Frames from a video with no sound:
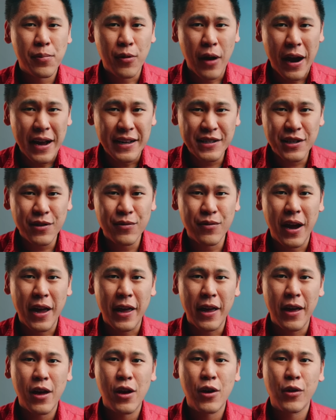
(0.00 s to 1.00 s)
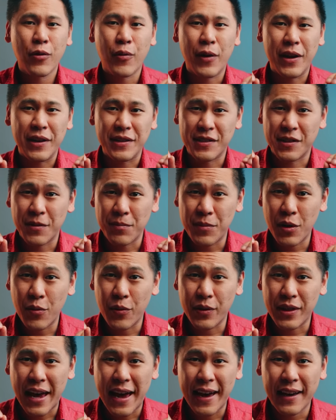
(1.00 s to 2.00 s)
Price it right create something
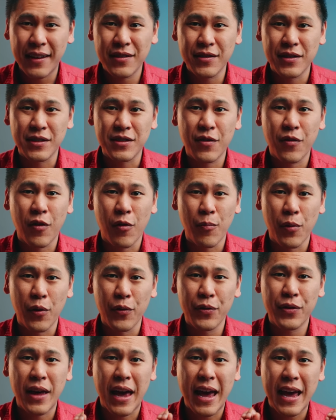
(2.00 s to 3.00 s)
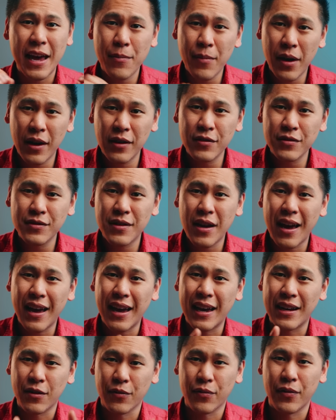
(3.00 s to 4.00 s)
with excellence for both the A models
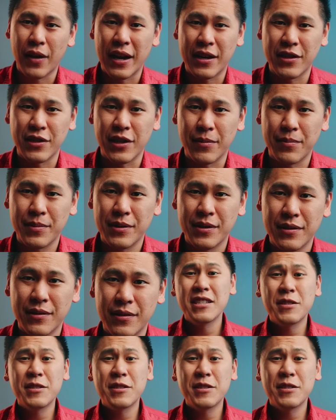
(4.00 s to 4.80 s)
and your flagships.